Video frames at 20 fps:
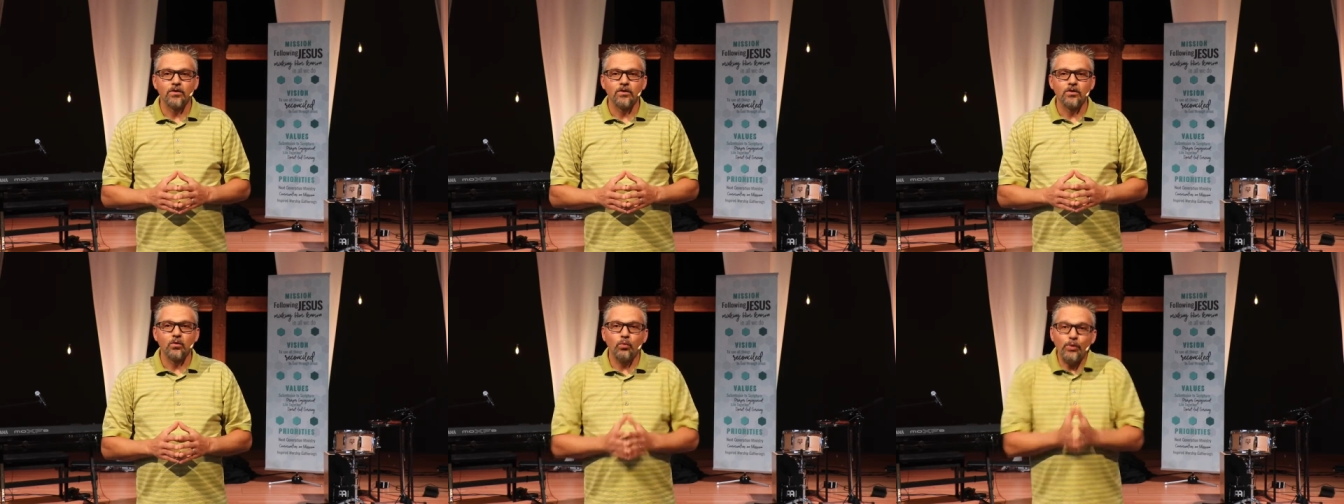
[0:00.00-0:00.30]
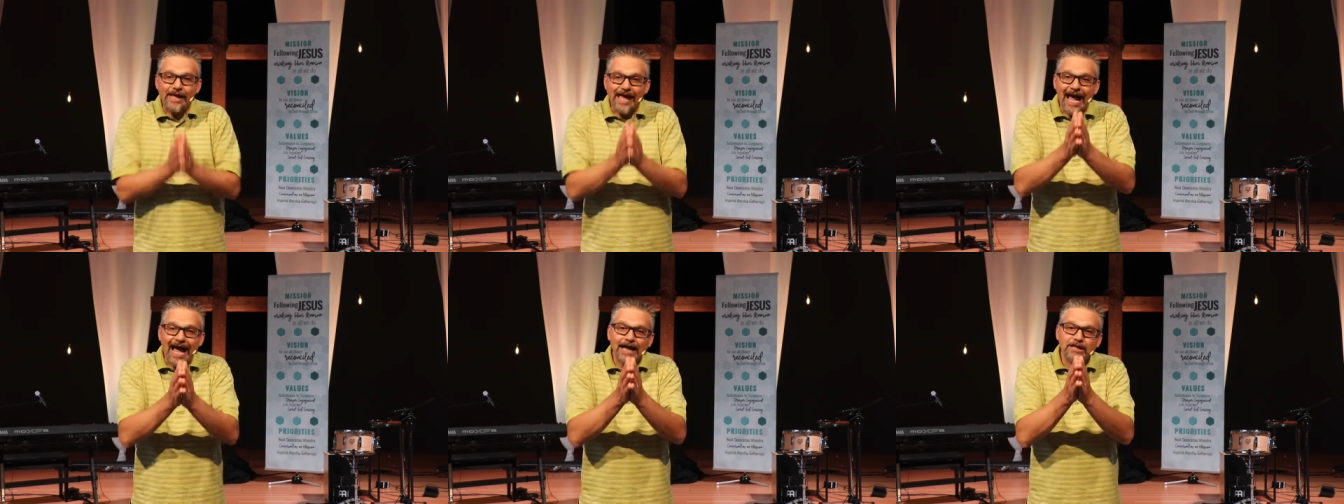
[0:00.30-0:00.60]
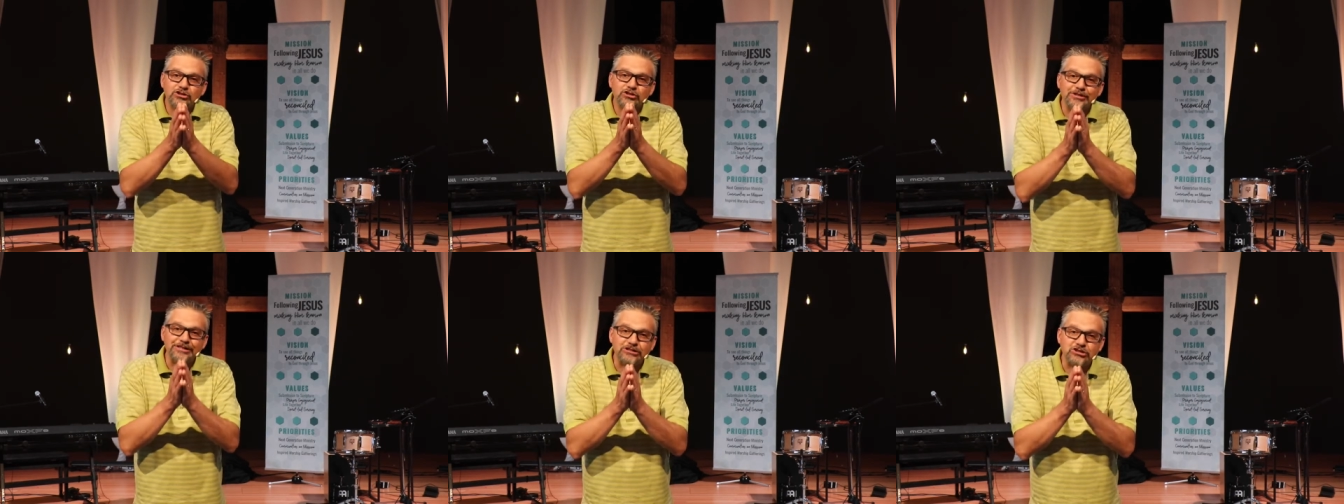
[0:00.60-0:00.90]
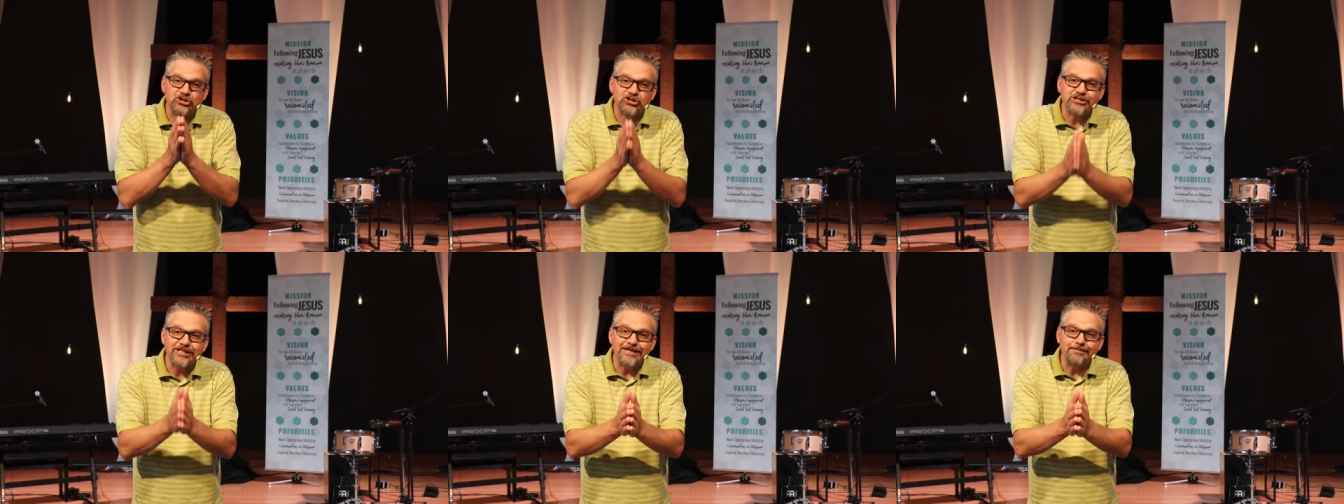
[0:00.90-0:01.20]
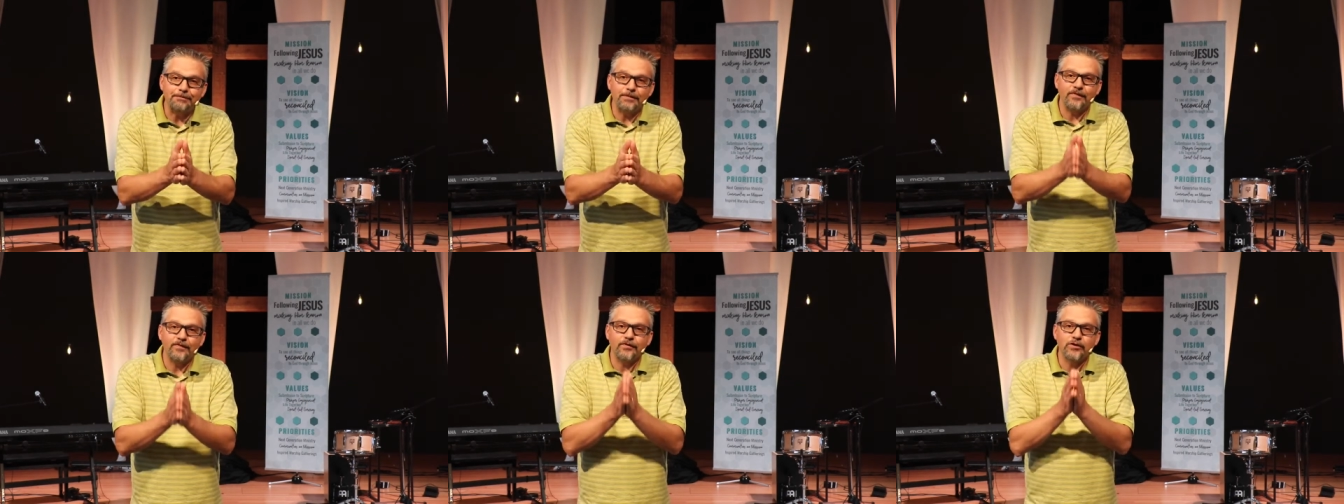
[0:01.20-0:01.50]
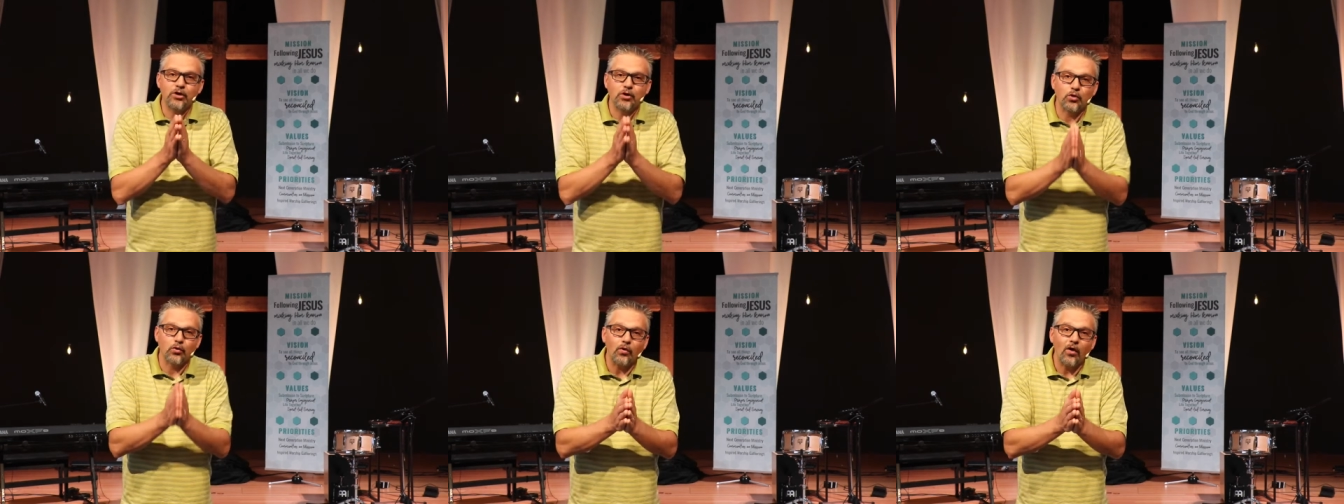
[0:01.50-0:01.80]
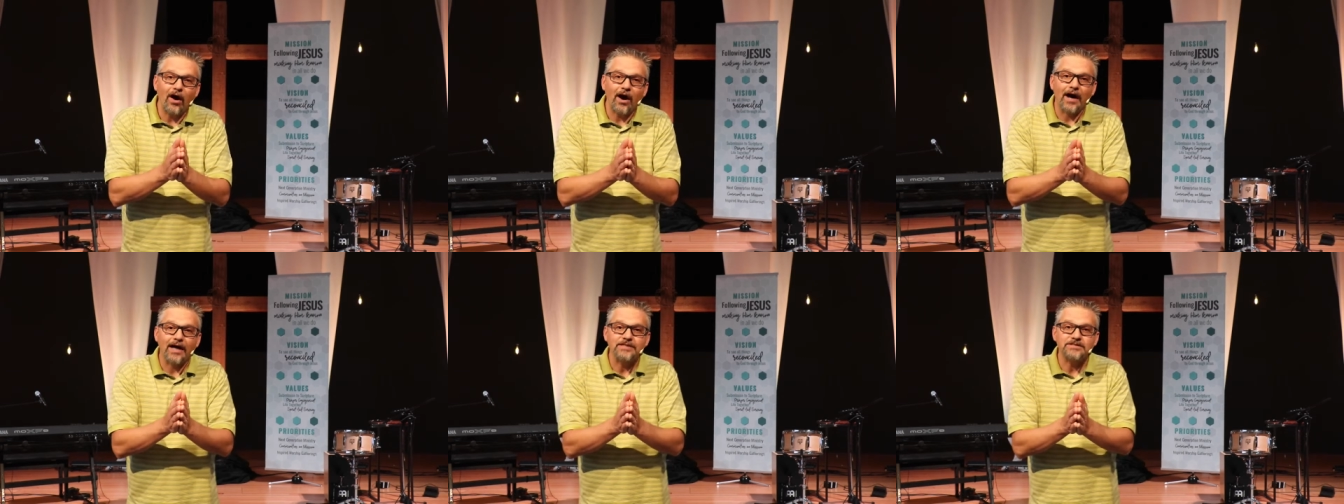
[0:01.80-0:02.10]
we actually cheapen the
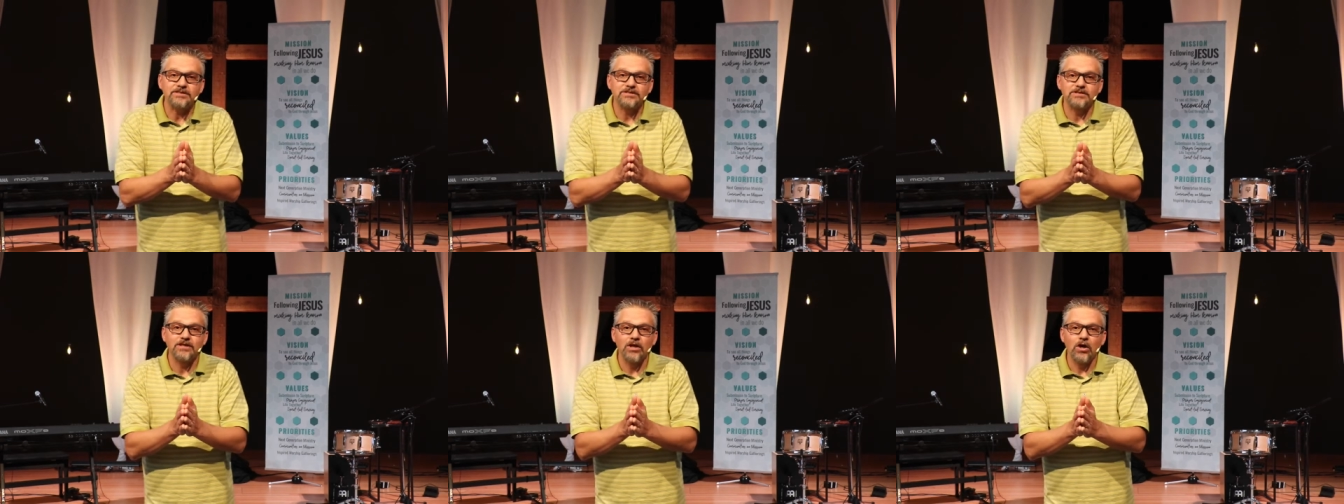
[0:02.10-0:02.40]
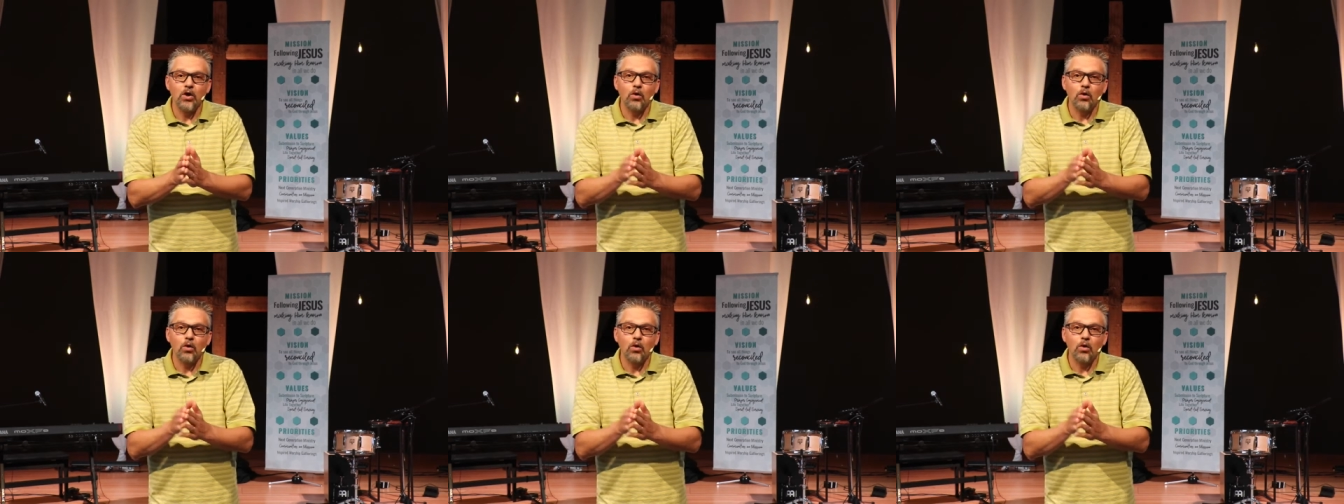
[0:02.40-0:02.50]
cross